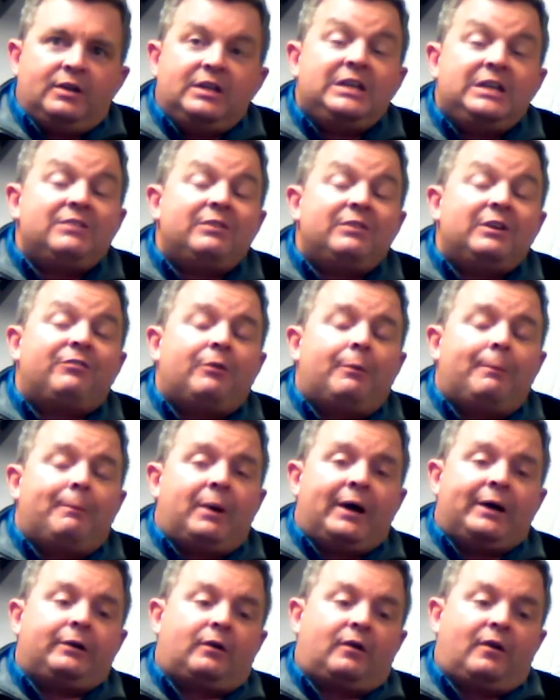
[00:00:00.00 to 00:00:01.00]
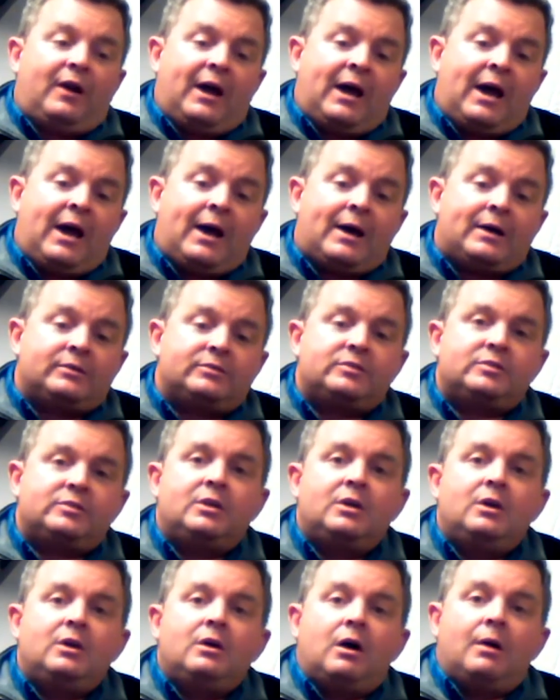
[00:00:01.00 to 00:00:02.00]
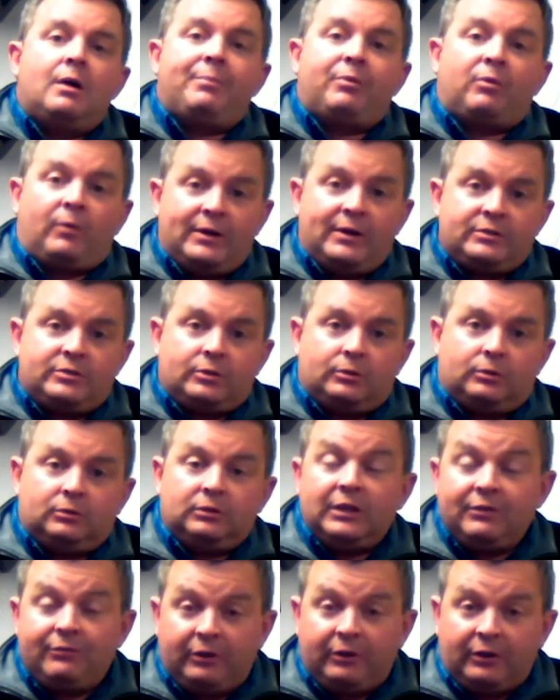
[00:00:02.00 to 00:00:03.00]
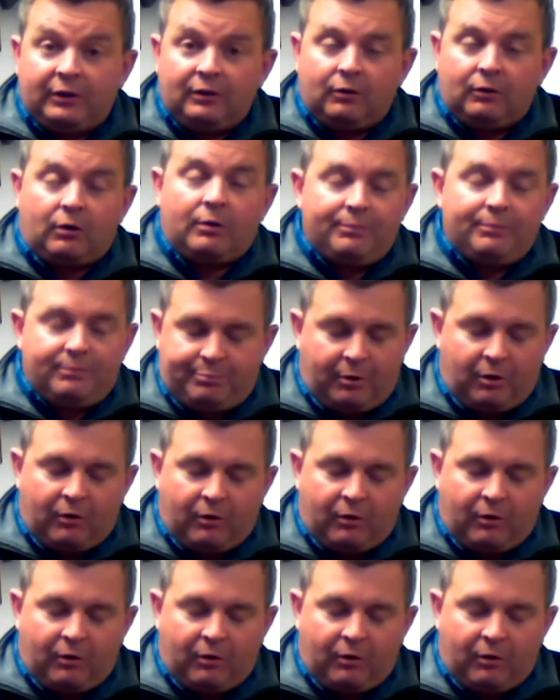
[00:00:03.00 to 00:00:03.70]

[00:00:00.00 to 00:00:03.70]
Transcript: even if a minor has a parent living,